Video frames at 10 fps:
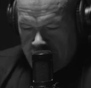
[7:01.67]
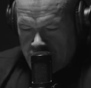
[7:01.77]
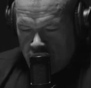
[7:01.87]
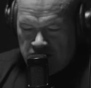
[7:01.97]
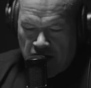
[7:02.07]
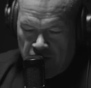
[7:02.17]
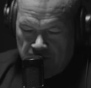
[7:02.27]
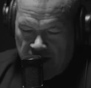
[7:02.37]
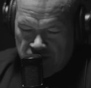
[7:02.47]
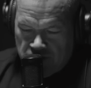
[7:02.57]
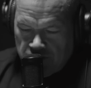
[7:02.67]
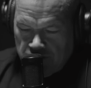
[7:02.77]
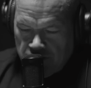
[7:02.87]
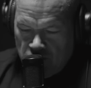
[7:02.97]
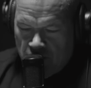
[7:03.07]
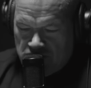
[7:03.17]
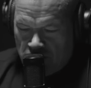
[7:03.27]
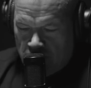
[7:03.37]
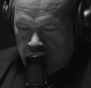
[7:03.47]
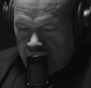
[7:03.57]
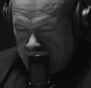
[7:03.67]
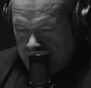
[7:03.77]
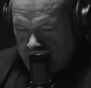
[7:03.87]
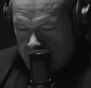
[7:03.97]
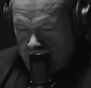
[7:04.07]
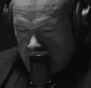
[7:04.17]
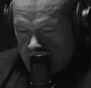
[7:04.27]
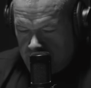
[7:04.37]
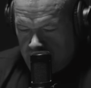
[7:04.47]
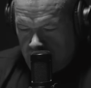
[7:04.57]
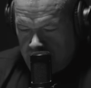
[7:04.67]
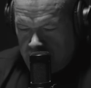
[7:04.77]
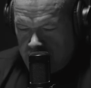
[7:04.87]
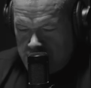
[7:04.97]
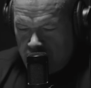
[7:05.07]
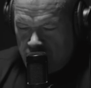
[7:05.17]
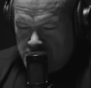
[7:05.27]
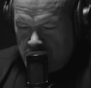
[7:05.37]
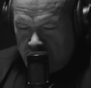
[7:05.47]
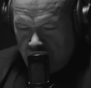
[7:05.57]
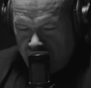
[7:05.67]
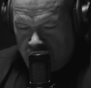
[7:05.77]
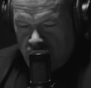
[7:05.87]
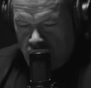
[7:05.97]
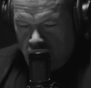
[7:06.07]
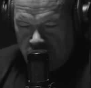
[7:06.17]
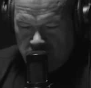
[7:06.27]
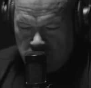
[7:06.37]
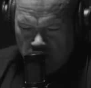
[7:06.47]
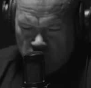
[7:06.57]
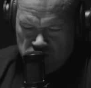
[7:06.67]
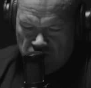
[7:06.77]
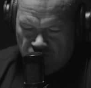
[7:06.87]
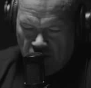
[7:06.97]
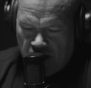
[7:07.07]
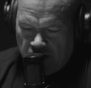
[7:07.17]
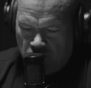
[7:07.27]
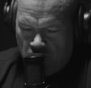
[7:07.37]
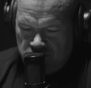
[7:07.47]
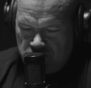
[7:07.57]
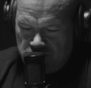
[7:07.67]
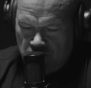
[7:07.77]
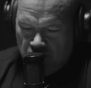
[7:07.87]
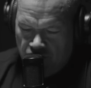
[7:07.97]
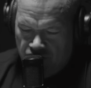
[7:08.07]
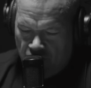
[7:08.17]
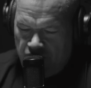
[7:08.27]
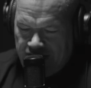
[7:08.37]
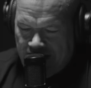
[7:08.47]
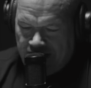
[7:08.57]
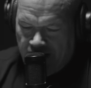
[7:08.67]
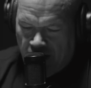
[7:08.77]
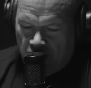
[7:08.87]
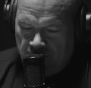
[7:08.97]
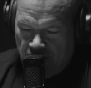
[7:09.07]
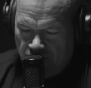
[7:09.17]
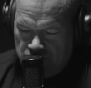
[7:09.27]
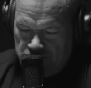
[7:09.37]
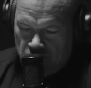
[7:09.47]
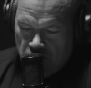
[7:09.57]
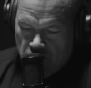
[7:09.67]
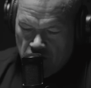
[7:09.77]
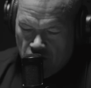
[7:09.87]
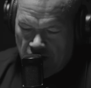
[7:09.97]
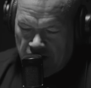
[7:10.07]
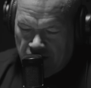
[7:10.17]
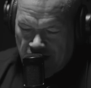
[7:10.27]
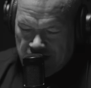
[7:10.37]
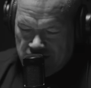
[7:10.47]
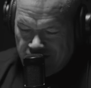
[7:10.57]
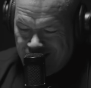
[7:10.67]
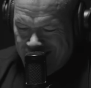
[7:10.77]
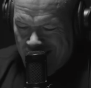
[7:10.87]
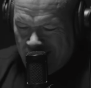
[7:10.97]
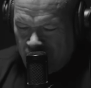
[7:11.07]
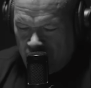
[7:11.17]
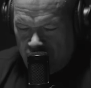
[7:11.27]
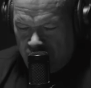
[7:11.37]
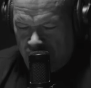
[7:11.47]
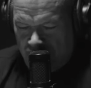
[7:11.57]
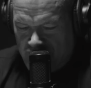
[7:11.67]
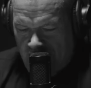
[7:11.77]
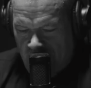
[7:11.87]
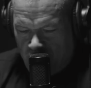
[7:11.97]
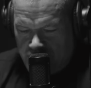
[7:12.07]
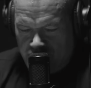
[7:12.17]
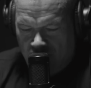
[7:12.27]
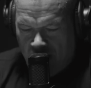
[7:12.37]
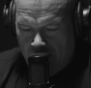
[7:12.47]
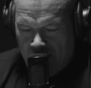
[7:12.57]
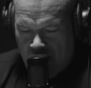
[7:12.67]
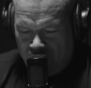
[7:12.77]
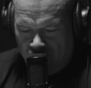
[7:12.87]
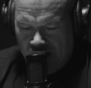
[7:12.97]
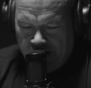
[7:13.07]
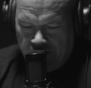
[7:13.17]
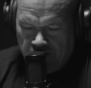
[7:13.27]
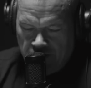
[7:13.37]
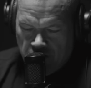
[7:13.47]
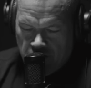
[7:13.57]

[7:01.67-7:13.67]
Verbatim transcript: He's a retired major, U.S. Army. He is the recipient of 2 Distinguished Flying Crosses, 38 Air Medals, recognizing 950 hours of combat flying,